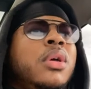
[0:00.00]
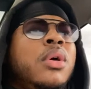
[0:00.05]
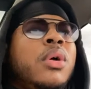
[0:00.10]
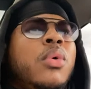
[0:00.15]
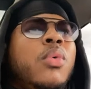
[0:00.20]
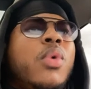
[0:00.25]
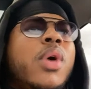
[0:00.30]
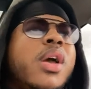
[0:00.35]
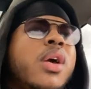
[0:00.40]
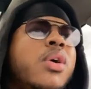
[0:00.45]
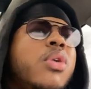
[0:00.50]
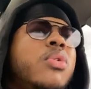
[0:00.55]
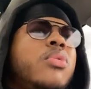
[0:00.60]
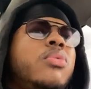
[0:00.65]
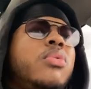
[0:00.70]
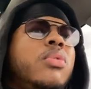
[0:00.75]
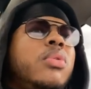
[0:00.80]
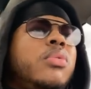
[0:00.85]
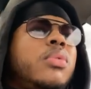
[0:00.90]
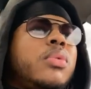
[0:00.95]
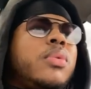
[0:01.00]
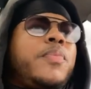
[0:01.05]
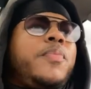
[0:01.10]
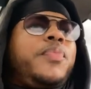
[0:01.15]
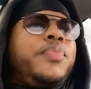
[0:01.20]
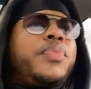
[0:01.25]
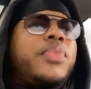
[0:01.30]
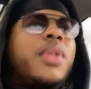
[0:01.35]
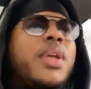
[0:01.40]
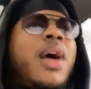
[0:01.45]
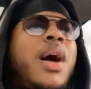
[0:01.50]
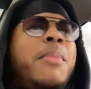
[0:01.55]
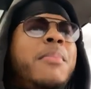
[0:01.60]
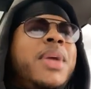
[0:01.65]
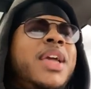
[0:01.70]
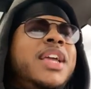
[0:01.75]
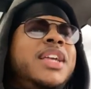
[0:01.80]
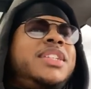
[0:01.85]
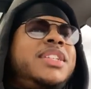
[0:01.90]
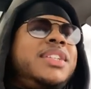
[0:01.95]
Well, I
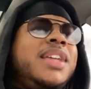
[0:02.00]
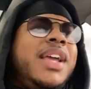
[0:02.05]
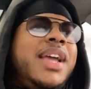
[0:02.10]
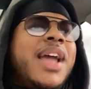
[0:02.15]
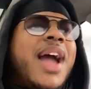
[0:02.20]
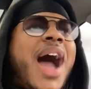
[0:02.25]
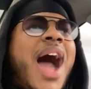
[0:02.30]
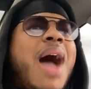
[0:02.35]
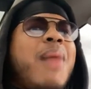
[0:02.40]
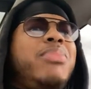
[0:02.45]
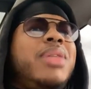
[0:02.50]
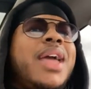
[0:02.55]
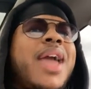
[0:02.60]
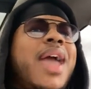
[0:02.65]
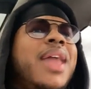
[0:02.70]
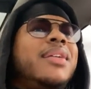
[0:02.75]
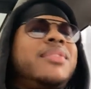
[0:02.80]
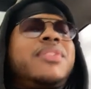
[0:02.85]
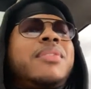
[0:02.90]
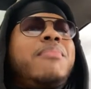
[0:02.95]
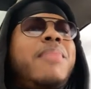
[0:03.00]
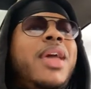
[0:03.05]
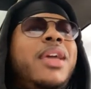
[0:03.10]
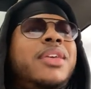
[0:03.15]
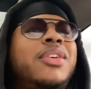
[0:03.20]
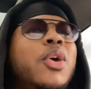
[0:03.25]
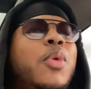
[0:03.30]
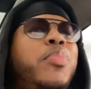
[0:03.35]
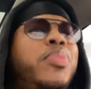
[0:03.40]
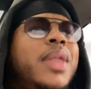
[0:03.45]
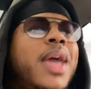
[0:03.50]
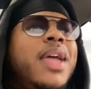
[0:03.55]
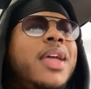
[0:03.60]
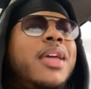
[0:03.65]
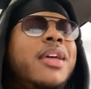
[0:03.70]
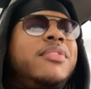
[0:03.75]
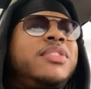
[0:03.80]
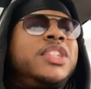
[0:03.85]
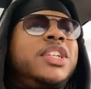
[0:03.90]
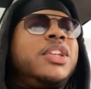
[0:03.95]
mean, she ain't obligated to make your plate
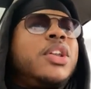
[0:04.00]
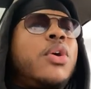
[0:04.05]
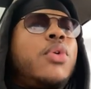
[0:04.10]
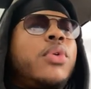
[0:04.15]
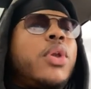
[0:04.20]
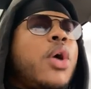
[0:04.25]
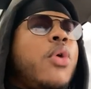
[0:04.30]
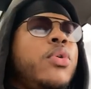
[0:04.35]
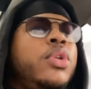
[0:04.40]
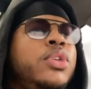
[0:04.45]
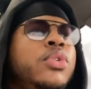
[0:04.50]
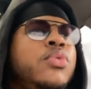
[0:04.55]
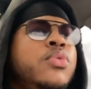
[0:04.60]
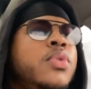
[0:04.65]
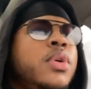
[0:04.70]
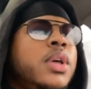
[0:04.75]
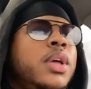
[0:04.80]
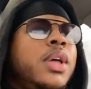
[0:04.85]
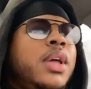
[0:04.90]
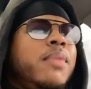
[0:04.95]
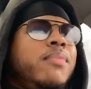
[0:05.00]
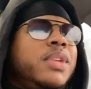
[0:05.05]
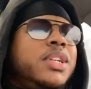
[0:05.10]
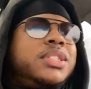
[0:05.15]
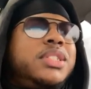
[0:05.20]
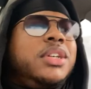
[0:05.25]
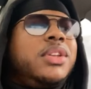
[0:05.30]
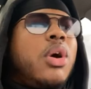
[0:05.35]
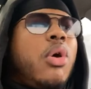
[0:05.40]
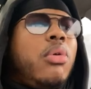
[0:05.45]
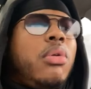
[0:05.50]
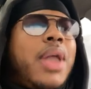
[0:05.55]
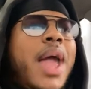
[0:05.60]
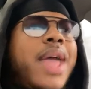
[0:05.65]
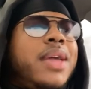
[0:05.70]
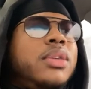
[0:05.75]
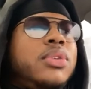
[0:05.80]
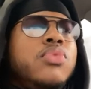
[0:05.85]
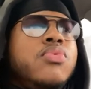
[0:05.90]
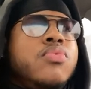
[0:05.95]
if she don't know you and she don't
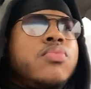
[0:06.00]
like you.